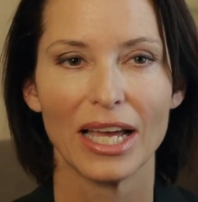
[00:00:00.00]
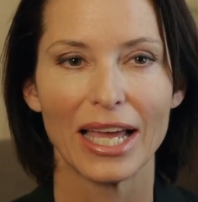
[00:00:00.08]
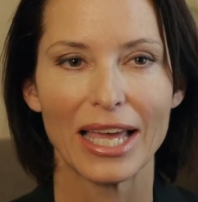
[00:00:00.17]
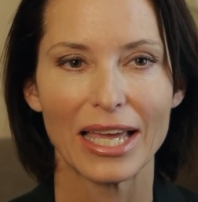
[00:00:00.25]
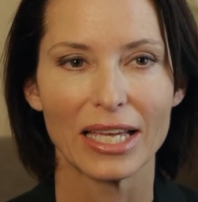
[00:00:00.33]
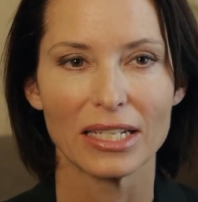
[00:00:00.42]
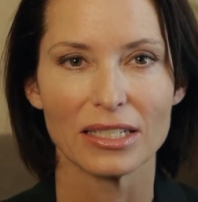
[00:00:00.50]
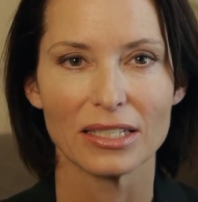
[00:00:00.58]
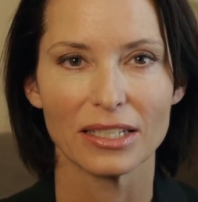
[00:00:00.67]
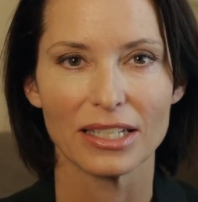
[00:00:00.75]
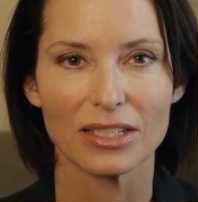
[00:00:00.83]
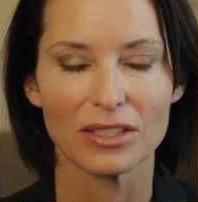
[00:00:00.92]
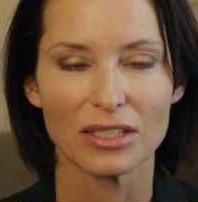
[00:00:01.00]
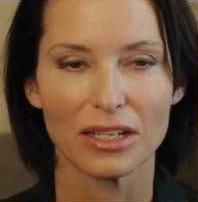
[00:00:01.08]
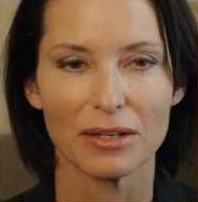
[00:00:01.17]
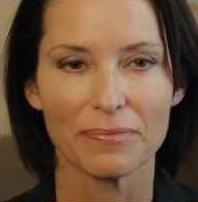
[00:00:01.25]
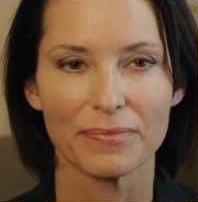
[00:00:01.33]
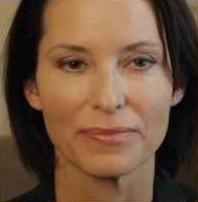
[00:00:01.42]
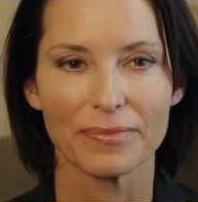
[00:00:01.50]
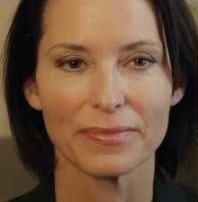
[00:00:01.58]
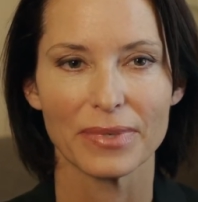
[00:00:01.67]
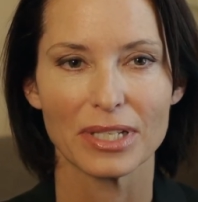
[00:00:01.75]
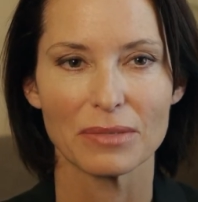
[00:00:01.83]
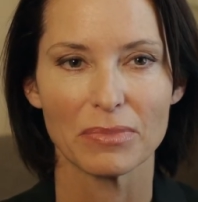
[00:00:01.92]
and it's um,
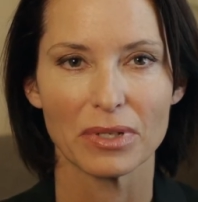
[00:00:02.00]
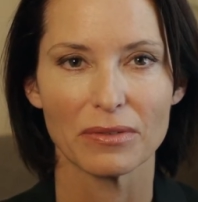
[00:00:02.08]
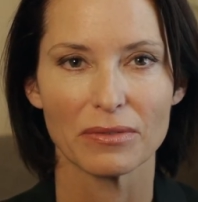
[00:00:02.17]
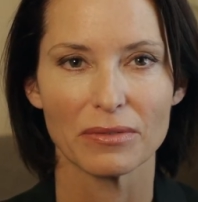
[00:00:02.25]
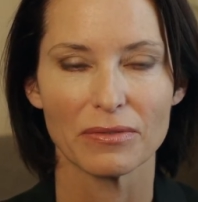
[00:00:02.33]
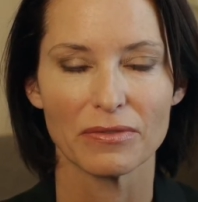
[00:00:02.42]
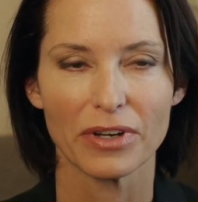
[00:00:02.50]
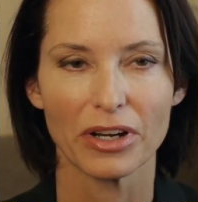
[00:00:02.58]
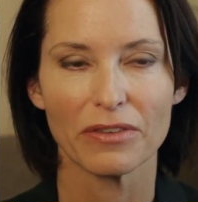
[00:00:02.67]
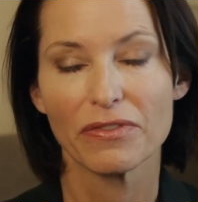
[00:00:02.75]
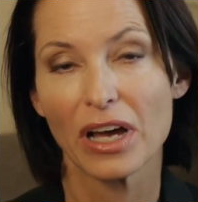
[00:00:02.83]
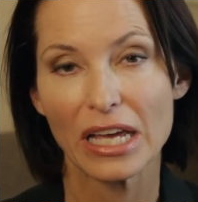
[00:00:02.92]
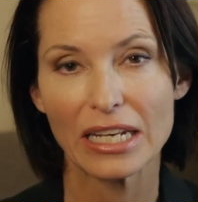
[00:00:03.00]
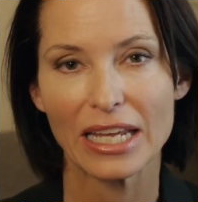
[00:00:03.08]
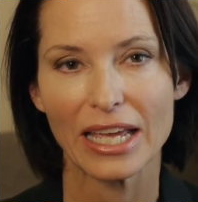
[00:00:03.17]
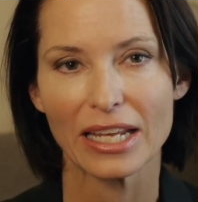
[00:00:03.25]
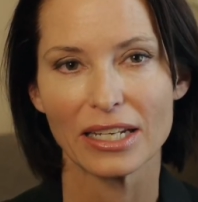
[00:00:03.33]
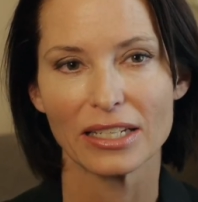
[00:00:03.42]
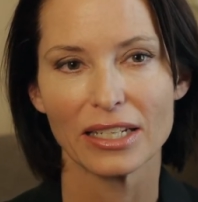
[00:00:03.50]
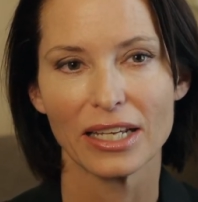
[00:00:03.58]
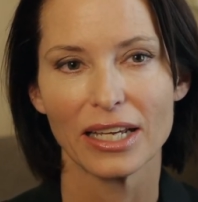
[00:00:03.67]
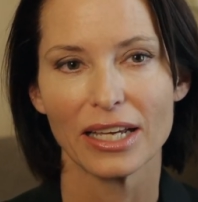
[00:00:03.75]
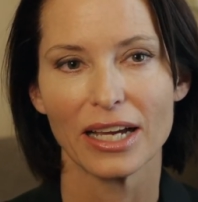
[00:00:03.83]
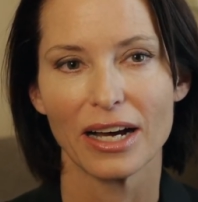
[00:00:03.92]
it's been very fun and
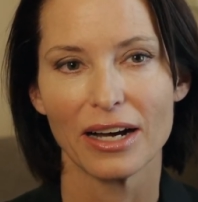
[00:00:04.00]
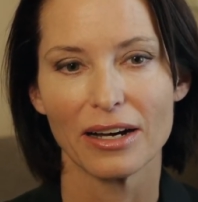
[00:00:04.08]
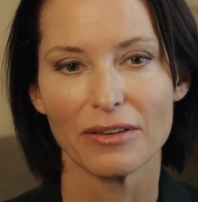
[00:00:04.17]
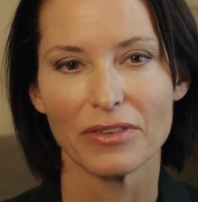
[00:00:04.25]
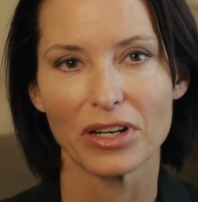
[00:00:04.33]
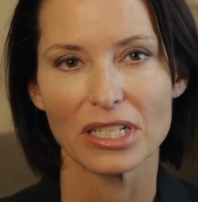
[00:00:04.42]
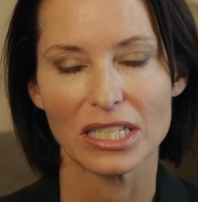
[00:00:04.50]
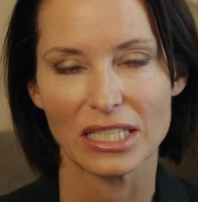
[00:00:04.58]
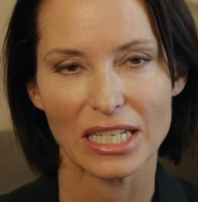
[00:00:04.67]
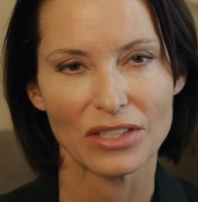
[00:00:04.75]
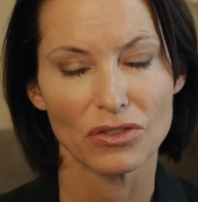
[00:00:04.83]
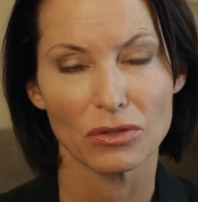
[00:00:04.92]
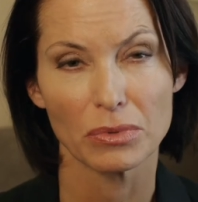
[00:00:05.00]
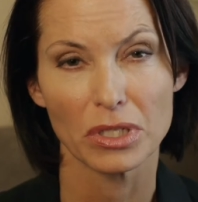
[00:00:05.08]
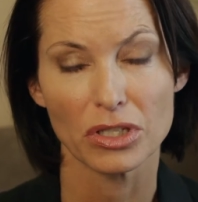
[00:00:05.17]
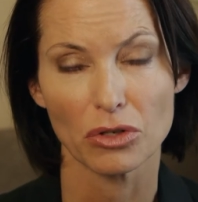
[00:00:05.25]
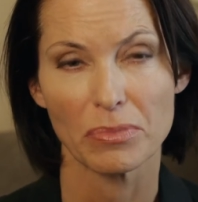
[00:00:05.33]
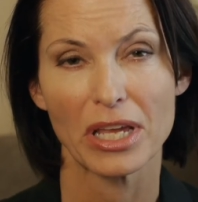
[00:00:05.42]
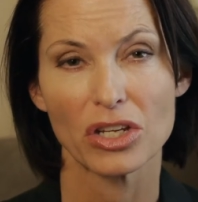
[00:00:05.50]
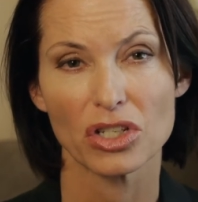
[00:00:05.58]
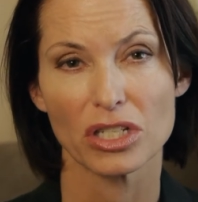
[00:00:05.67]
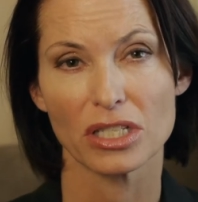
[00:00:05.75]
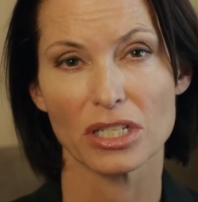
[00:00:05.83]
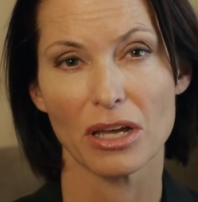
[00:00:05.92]
uh, very successful because our
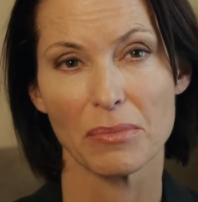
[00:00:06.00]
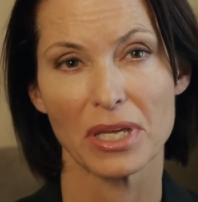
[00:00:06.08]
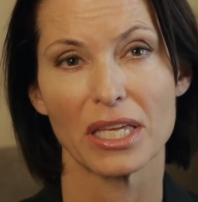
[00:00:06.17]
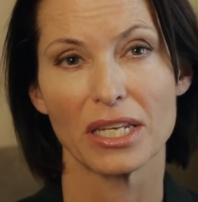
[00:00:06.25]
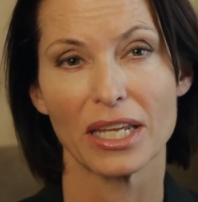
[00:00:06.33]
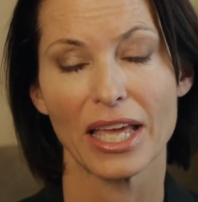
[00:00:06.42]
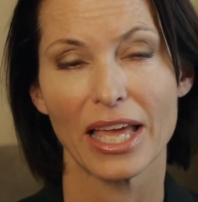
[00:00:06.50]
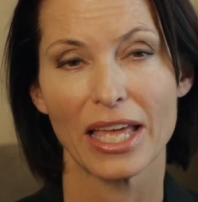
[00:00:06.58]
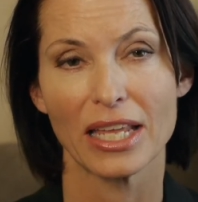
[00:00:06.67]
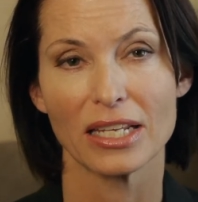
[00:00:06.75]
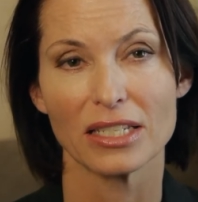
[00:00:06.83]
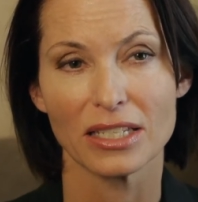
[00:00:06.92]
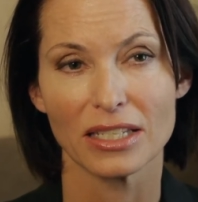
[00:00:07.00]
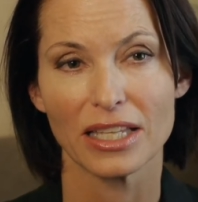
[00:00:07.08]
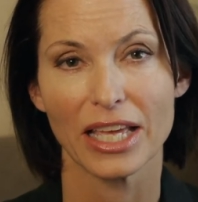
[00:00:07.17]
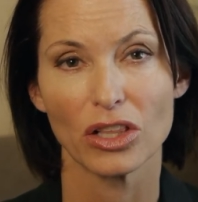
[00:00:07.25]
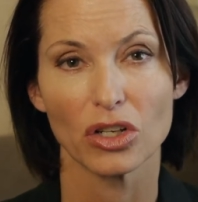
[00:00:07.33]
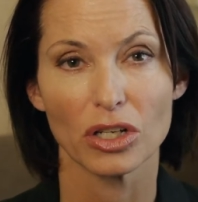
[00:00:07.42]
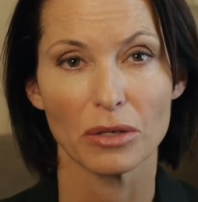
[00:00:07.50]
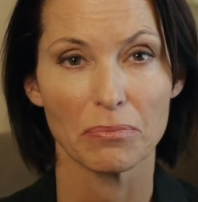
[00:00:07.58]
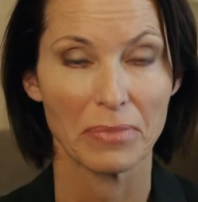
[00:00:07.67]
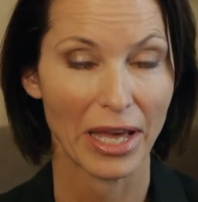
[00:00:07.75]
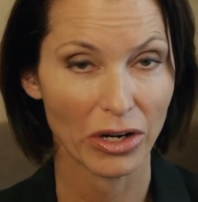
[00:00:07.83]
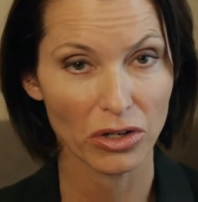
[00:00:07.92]
patients come in and they look
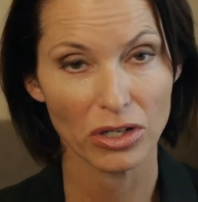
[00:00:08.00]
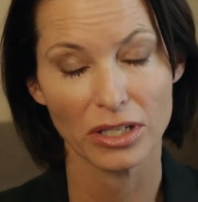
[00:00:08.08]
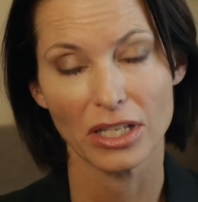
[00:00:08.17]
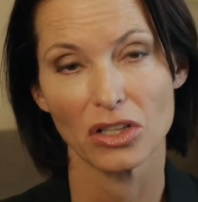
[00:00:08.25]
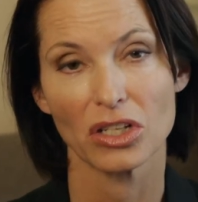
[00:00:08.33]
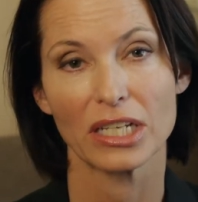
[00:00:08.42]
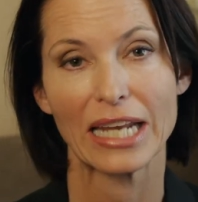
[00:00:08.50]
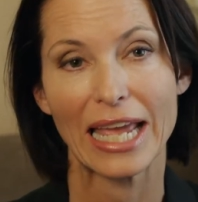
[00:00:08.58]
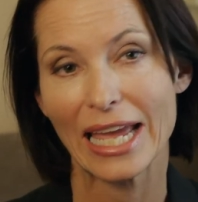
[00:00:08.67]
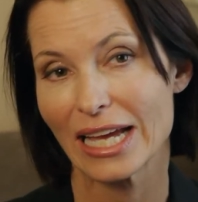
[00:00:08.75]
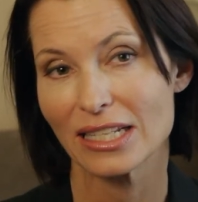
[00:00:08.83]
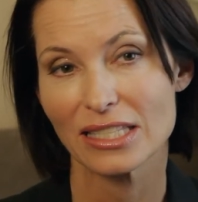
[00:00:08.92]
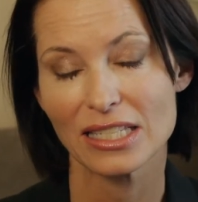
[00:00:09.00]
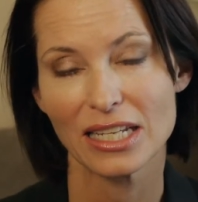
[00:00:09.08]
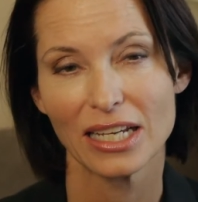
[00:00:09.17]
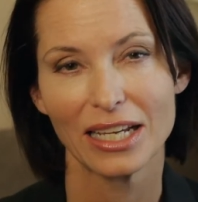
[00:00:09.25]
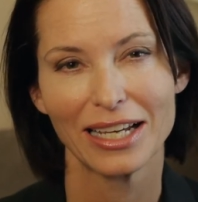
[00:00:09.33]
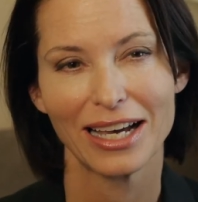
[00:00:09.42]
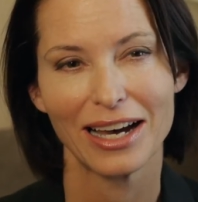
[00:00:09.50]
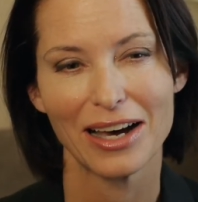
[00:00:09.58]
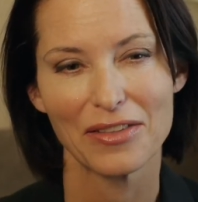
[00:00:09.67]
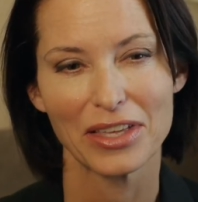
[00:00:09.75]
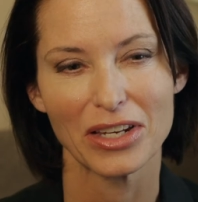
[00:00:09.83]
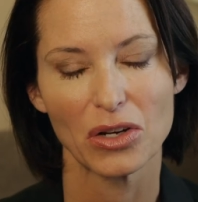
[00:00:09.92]
better, they look enhanced,
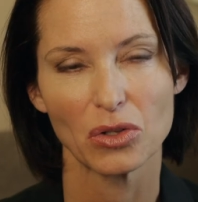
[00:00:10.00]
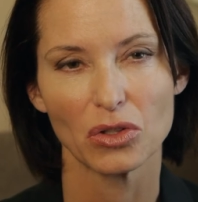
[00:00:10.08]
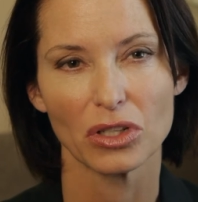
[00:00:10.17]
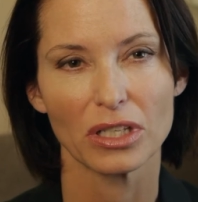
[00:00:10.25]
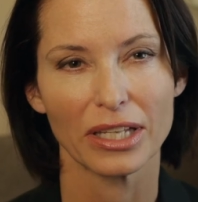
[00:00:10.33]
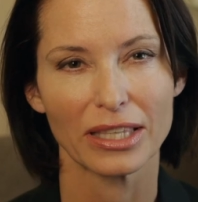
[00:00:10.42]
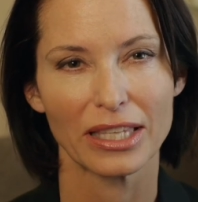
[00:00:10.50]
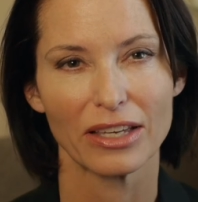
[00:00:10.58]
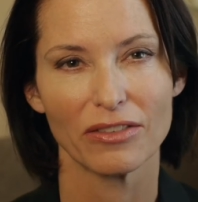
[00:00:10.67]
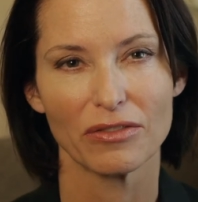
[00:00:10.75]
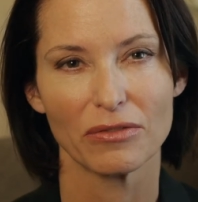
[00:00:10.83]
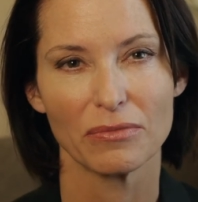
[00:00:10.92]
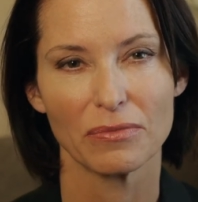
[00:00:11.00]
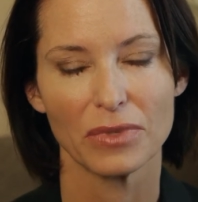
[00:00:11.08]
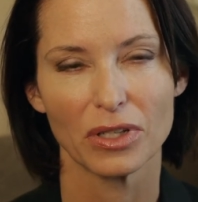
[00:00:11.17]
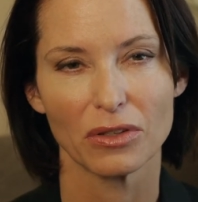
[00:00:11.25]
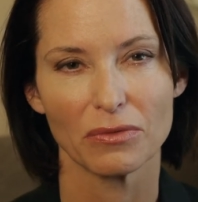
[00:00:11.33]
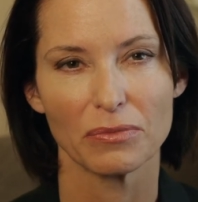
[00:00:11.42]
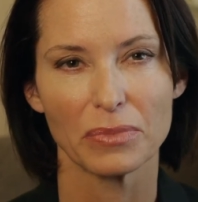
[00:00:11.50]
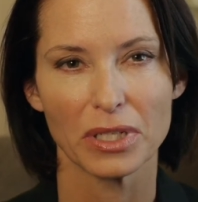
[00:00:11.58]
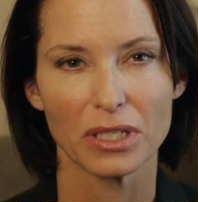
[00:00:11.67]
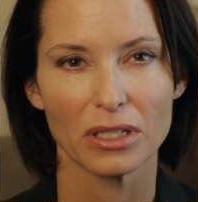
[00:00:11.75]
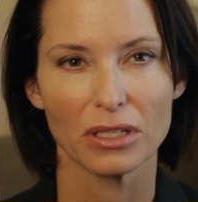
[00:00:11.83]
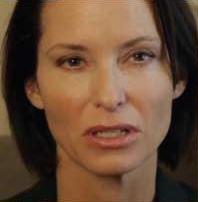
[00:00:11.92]
uh, they don't look like they've you know
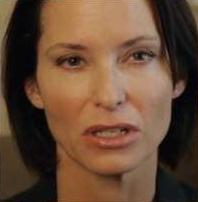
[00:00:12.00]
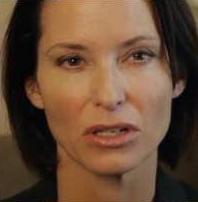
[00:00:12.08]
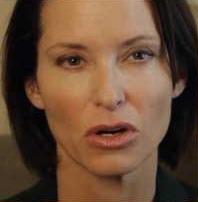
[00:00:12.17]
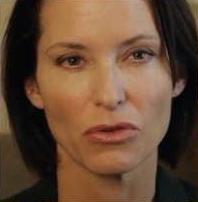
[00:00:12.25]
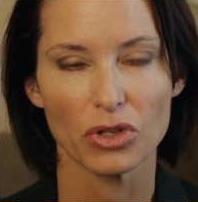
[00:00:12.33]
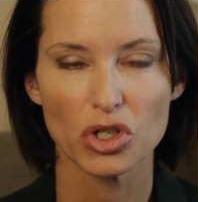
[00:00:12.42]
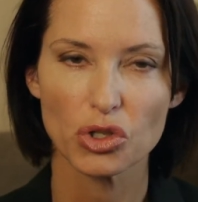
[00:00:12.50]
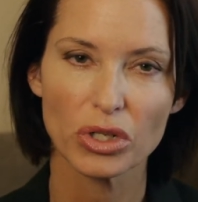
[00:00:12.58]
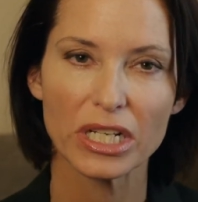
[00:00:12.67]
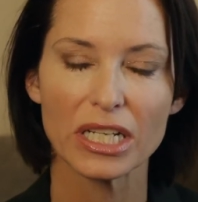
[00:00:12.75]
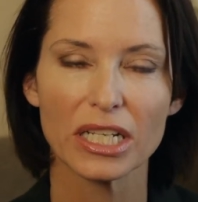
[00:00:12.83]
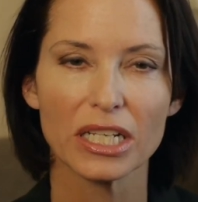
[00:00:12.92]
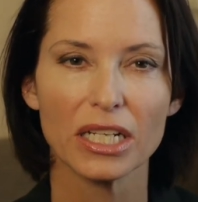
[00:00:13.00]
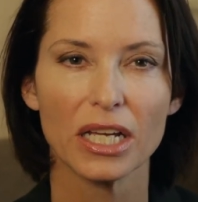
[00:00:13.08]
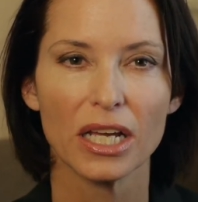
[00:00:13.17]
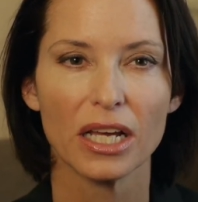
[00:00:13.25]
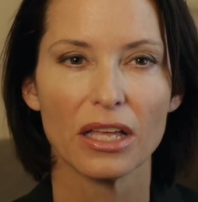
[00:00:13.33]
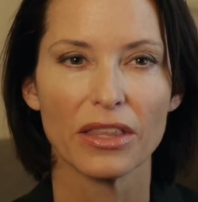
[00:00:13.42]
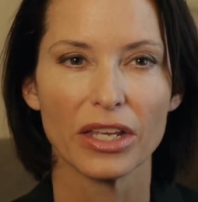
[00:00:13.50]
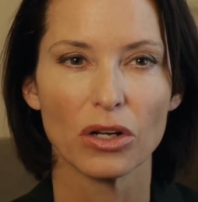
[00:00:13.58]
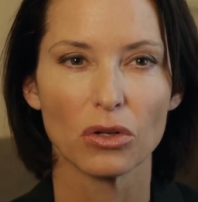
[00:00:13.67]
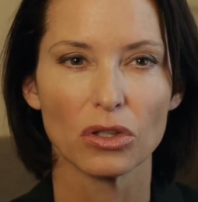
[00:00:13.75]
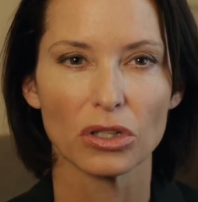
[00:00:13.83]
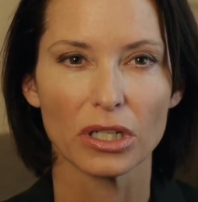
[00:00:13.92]
been overtreated, they
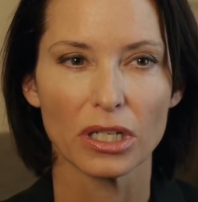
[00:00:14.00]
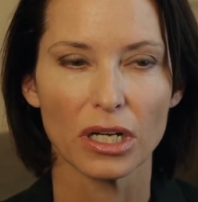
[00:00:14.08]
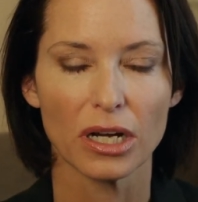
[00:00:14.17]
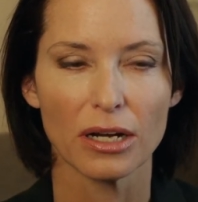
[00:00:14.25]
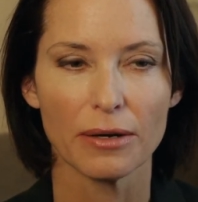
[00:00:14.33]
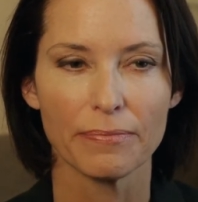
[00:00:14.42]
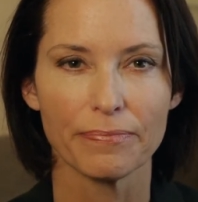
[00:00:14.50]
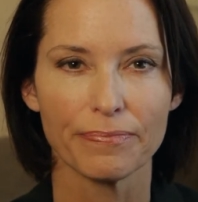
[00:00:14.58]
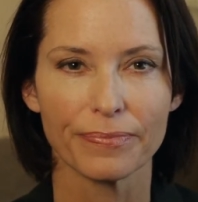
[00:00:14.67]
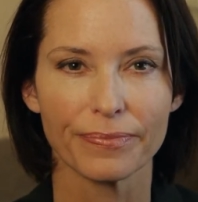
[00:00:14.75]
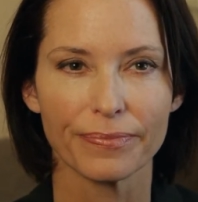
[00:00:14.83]
don't look um,